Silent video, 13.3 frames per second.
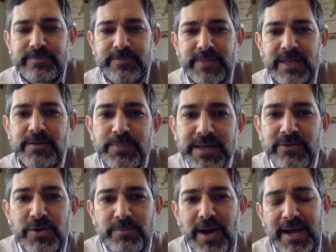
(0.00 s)
and be
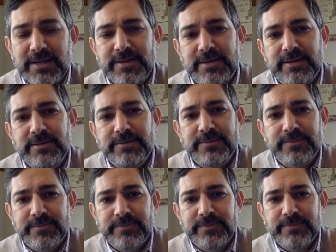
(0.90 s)
reminded
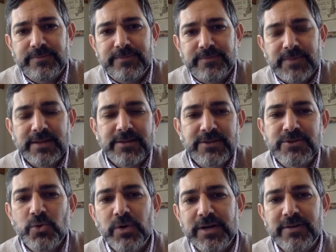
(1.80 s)
that the
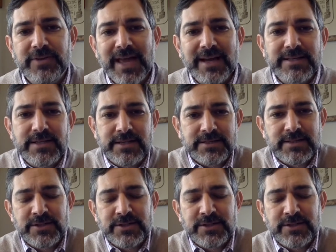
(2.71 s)
story of the Exodus is a